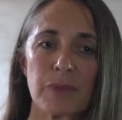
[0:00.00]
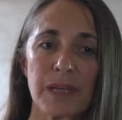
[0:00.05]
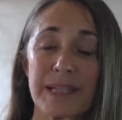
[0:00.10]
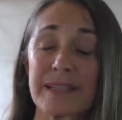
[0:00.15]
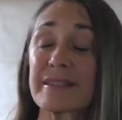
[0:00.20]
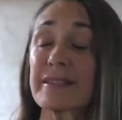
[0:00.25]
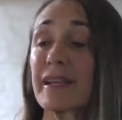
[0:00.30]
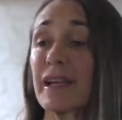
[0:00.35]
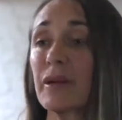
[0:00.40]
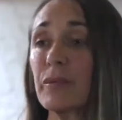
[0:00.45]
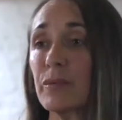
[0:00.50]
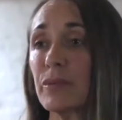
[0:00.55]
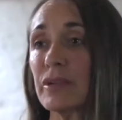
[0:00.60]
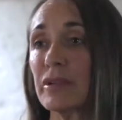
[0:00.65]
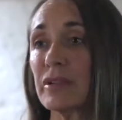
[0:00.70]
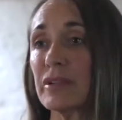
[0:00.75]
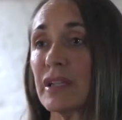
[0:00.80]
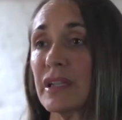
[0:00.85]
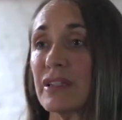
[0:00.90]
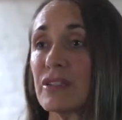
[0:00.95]

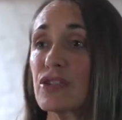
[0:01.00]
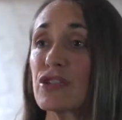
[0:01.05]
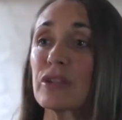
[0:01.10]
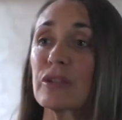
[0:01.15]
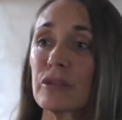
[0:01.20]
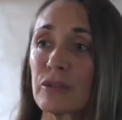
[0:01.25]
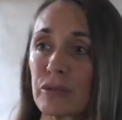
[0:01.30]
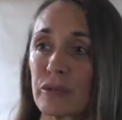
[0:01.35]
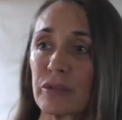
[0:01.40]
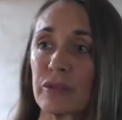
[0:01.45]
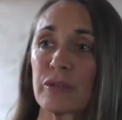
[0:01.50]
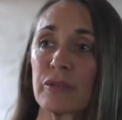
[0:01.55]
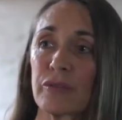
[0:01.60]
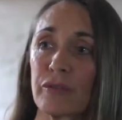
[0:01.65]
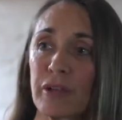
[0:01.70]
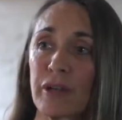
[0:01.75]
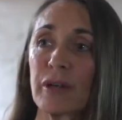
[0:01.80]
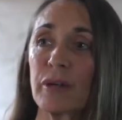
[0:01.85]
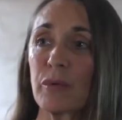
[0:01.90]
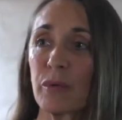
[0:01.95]
example that children are
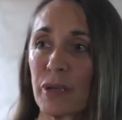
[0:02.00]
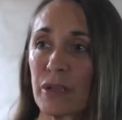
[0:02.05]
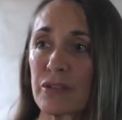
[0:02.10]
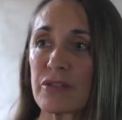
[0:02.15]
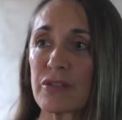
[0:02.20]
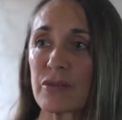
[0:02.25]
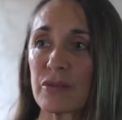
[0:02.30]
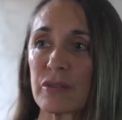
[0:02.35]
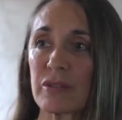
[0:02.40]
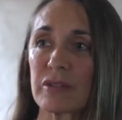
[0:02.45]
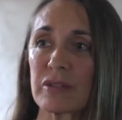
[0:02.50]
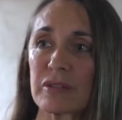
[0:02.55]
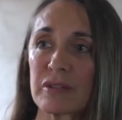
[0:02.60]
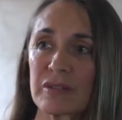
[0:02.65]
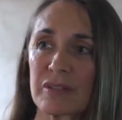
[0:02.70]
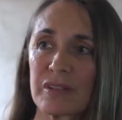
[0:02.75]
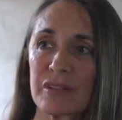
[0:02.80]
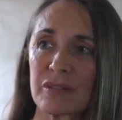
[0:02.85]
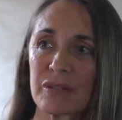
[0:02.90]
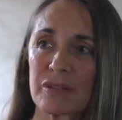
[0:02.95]
very well suited,
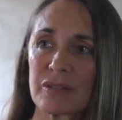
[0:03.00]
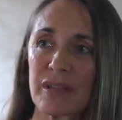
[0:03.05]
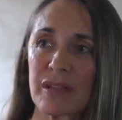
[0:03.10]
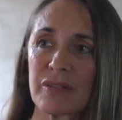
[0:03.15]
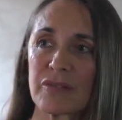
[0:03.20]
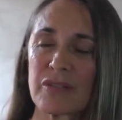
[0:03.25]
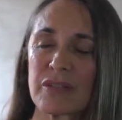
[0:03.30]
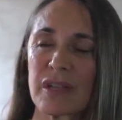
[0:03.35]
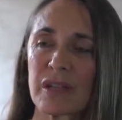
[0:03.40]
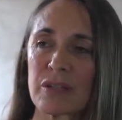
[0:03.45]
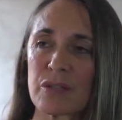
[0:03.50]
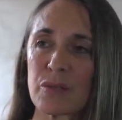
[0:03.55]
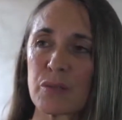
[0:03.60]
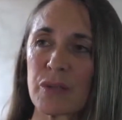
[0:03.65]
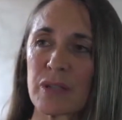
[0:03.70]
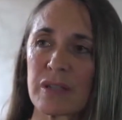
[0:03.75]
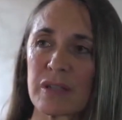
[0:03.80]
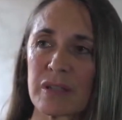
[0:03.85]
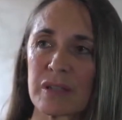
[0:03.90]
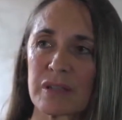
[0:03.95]
you know, to have sex
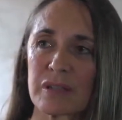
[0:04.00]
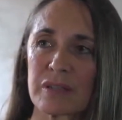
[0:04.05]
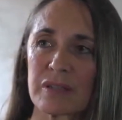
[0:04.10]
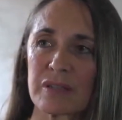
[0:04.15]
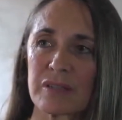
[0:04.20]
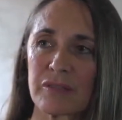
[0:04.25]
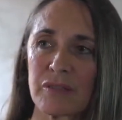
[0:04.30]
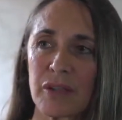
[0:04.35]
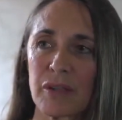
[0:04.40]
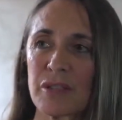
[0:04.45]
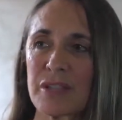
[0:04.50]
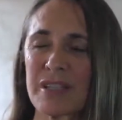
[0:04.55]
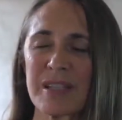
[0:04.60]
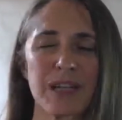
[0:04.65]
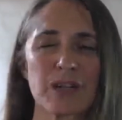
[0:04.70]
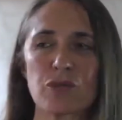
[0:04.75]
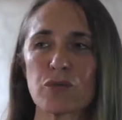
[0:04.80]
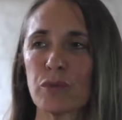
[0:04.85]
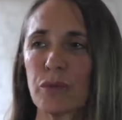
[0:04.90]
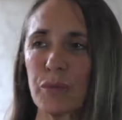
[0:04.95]
with and very
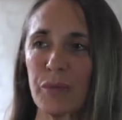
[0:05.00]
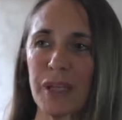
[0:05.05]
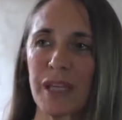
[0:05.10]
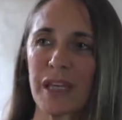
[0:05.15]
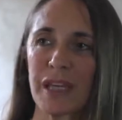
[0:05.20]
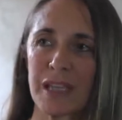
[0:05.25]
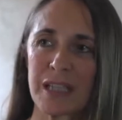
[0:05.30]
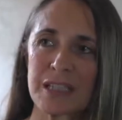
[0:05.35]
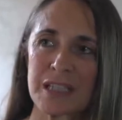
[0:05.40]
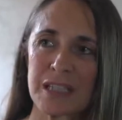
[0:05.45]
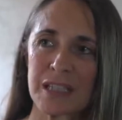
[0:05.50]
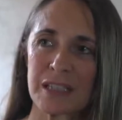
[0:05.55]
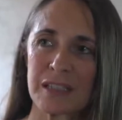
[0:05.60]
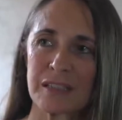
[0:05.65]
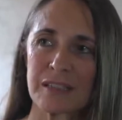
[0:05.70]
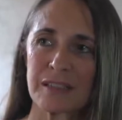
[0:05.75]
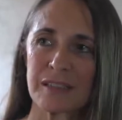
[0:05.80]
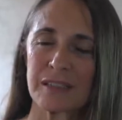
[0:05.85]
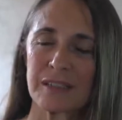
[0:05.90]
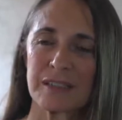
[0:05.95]
sexual beings
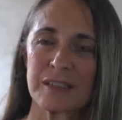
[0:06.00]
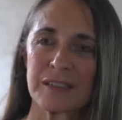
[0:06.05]
and